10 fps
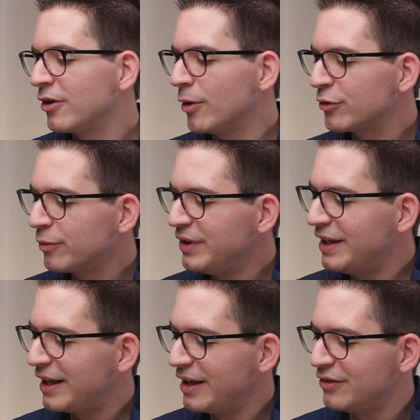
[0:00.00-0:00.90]
comes from the
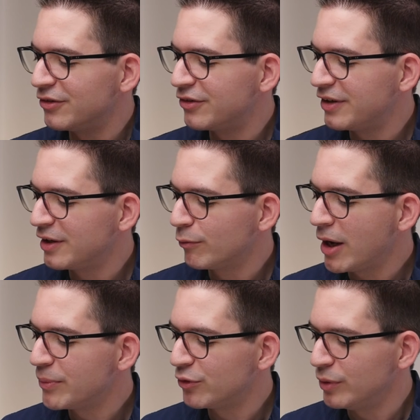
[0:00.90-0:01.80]
hinge sitting
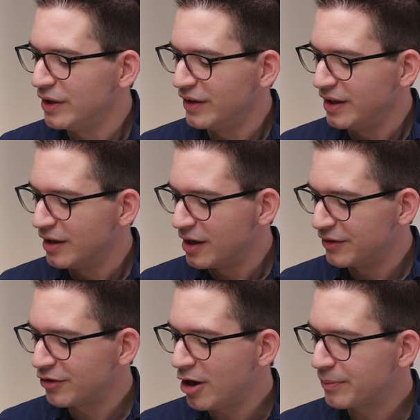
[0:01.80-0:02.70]
right between the
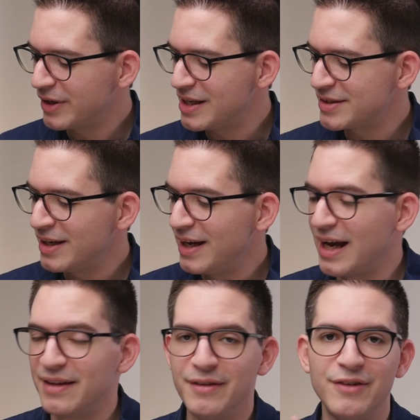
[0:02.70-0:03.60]
top case
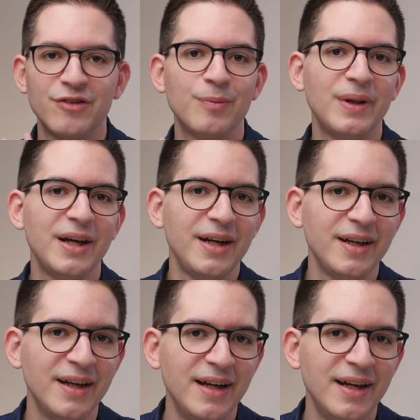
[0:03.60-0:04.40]
and the display.